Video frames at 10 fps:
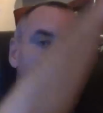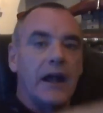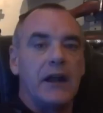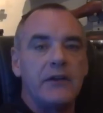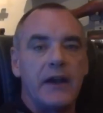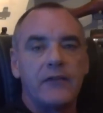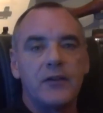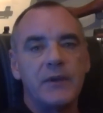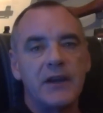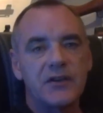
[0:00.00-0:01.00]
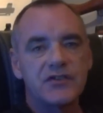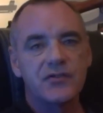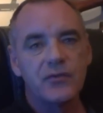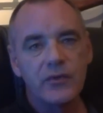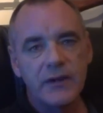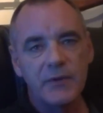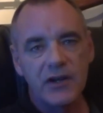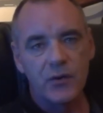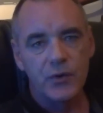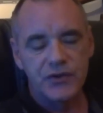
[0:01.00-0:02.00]
And you have to be extremely
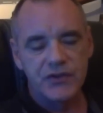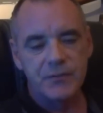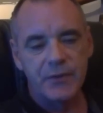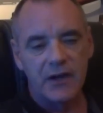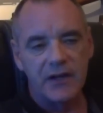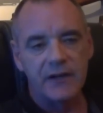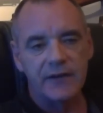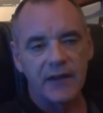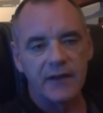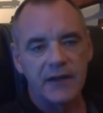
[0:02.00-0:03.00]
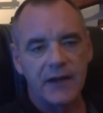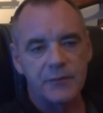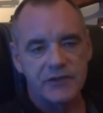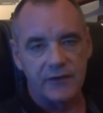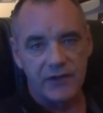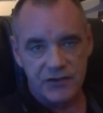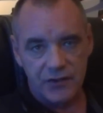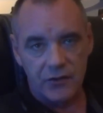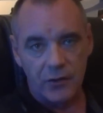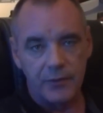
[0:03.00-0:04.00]
cautious about anything that comes out of
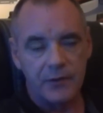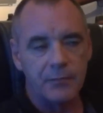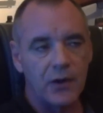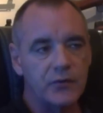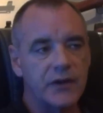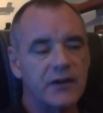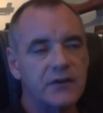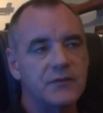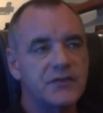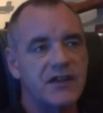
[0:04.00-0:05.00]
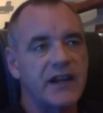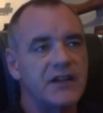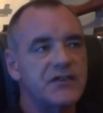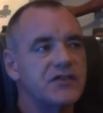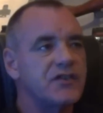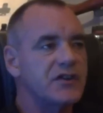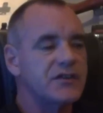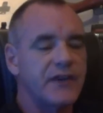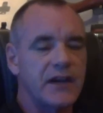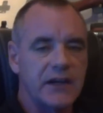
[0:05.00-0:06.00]
Eastern Europe. The Baltic states,
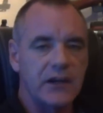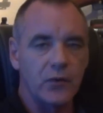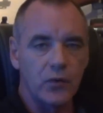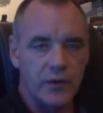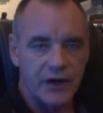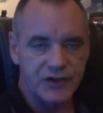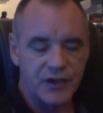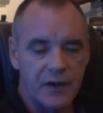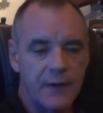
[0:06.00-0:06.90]
Czechoslovakia or Russia.